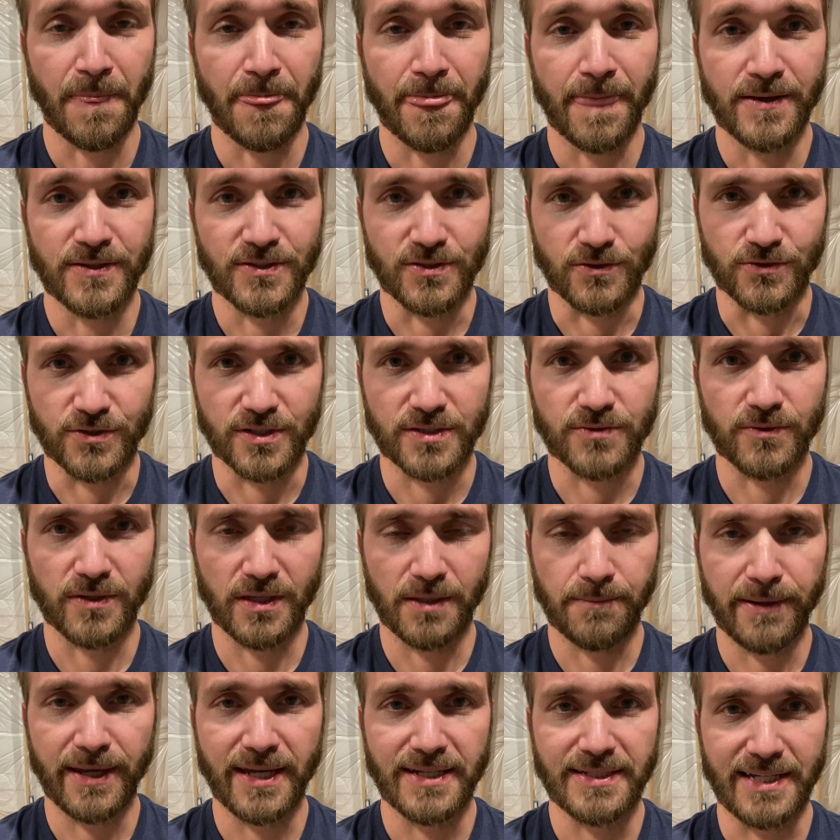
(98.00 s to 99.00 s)
So just really
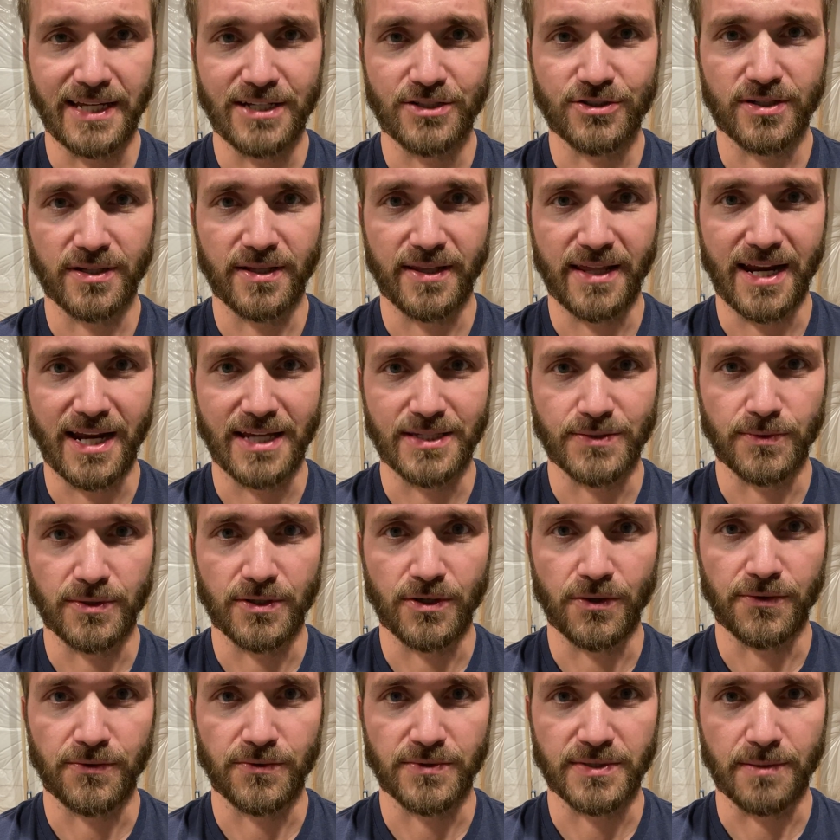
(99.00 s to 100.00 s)
pay attention to that as we
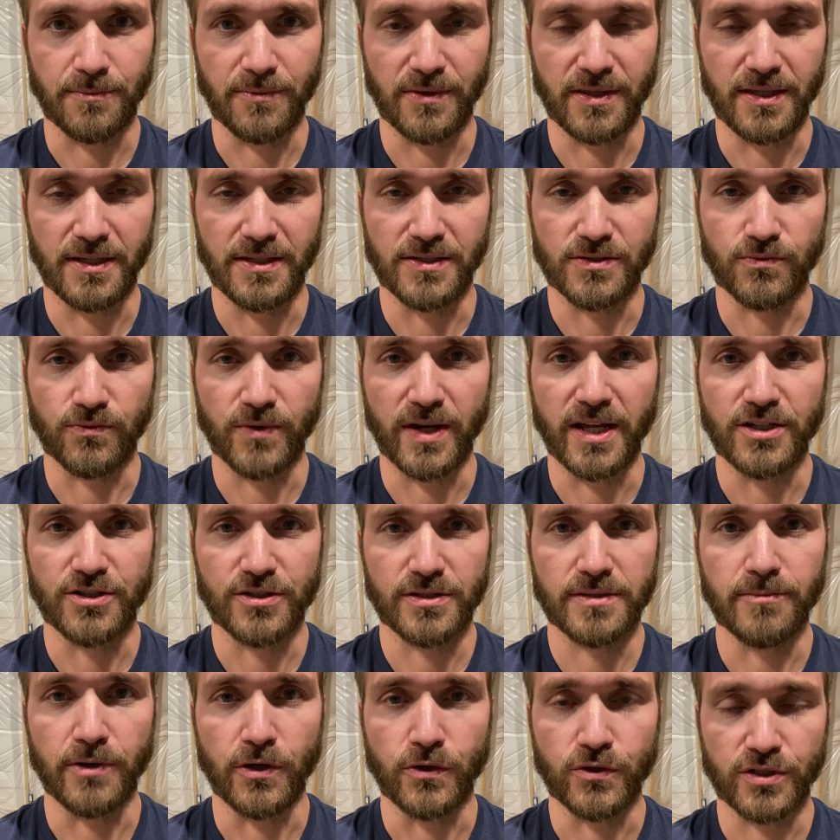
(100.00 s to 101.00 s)
go through some of these ranges
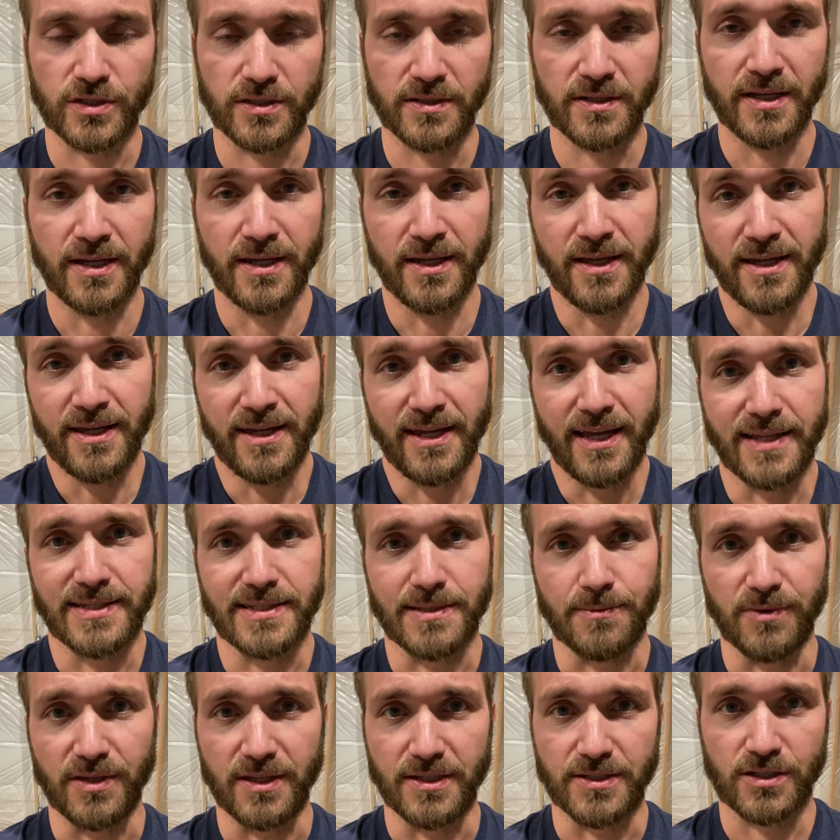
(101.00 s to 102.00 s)
of motion and
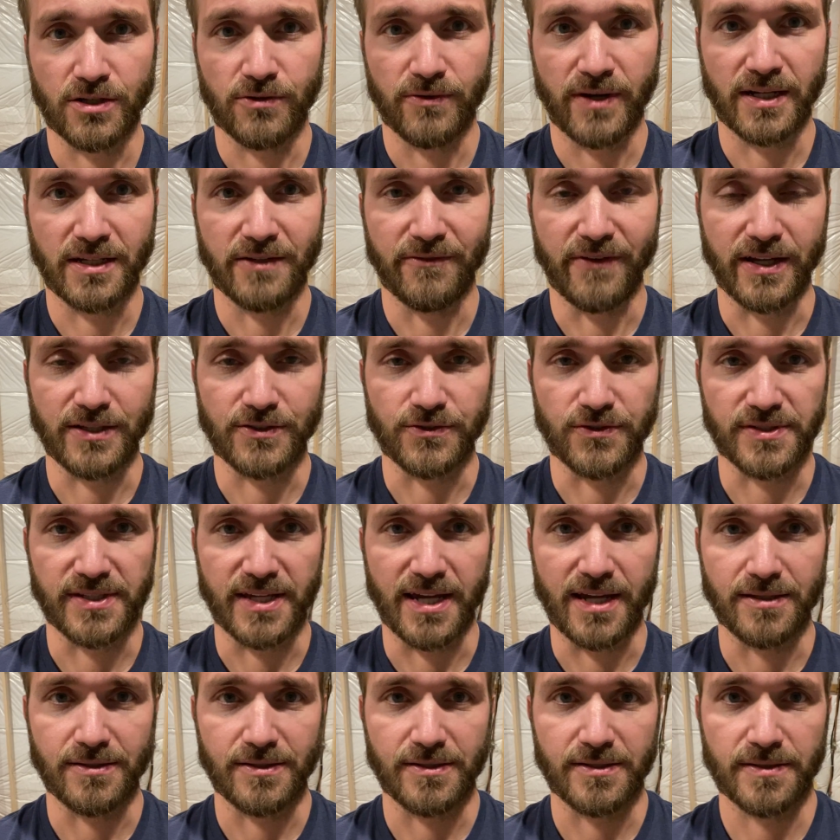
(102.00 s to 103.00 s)
some of these corrective
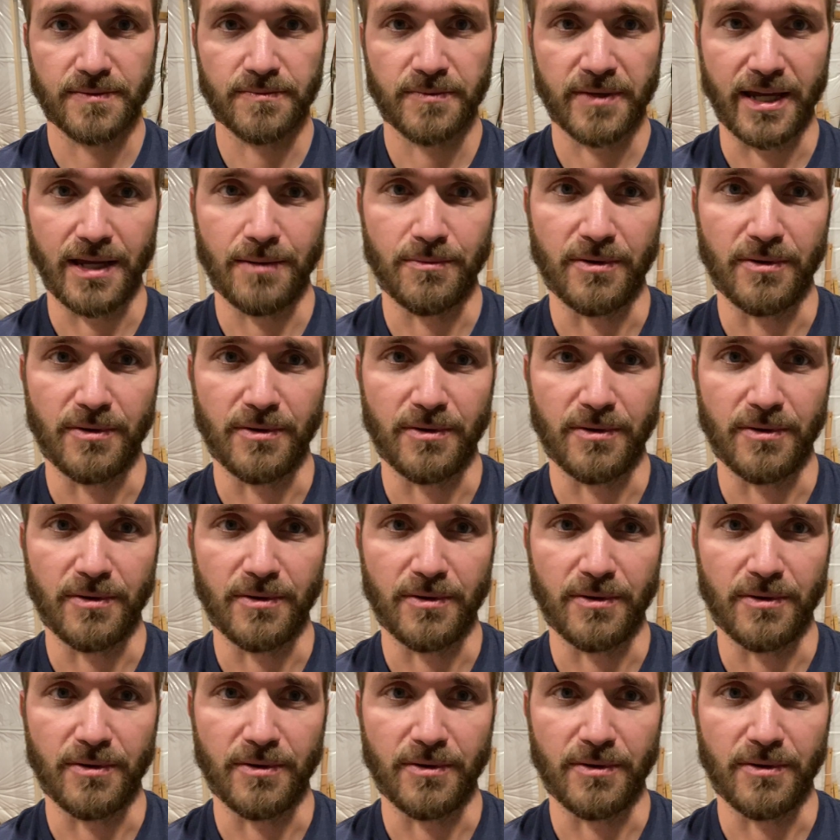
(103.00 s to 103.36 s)
exercises, okay?